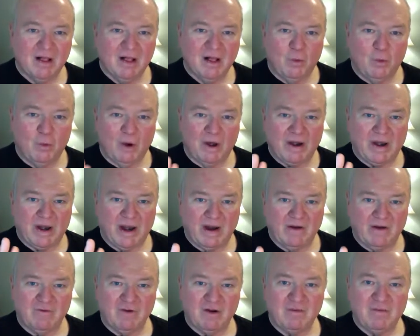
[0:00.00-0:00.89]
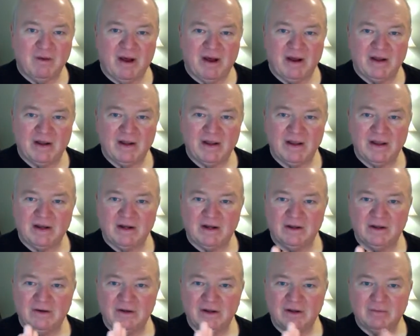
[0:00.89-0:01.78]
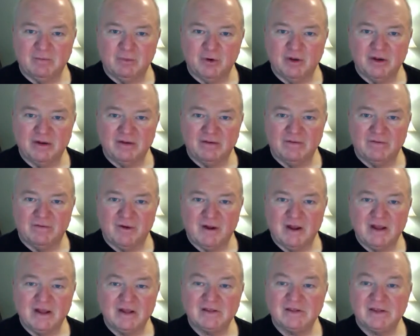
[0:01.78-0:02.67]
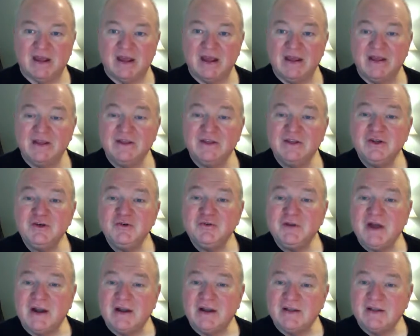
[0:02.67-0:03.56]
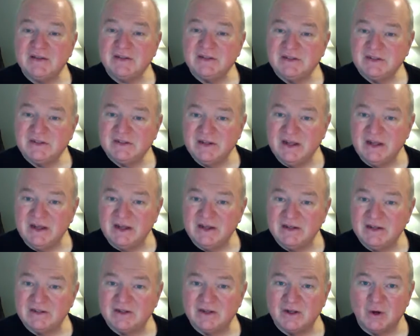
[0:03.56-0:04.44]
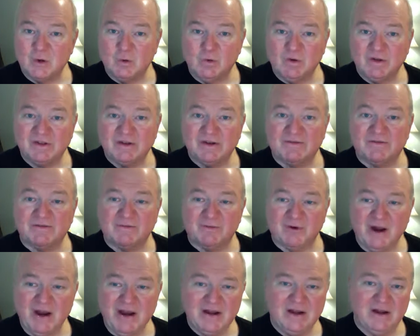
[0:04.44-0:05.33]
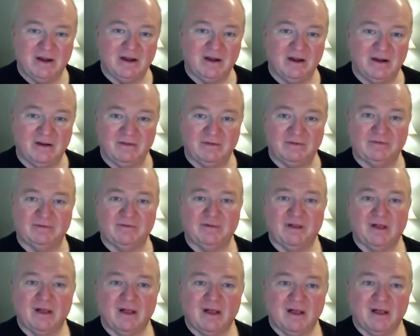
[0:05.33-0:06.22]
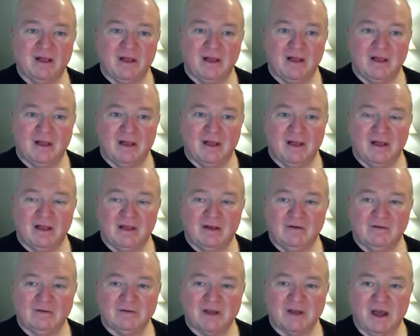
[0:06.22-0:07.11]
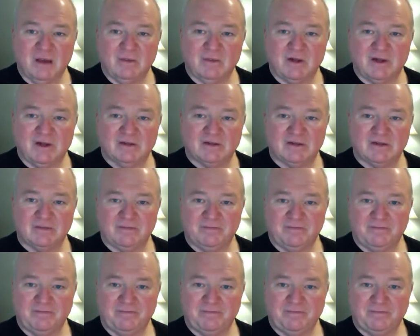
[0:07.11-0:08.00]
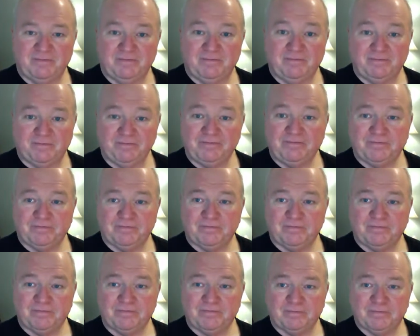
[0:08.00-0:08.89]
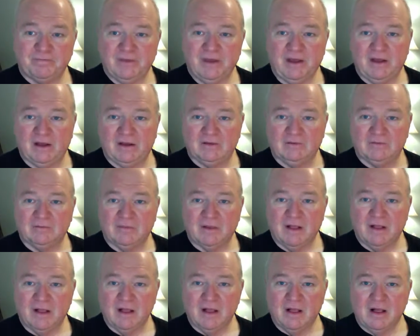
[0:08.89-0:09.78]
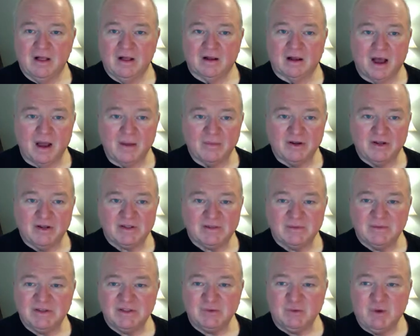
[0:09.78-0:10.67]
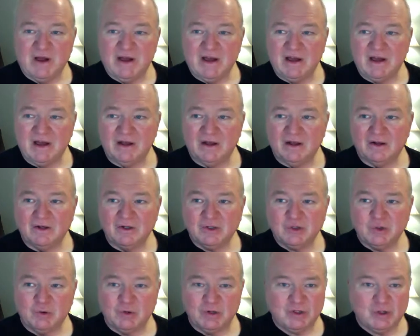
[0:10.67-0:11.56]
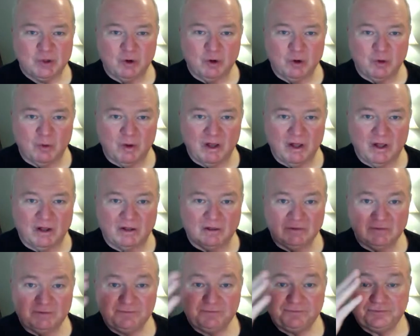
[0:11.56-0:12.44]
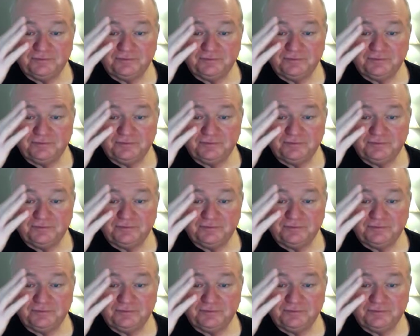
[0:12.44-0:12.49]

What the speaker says: What everybody, including Britain, France, and the United States, was afraid of was communism. Yeah, communism. It's why George Orwell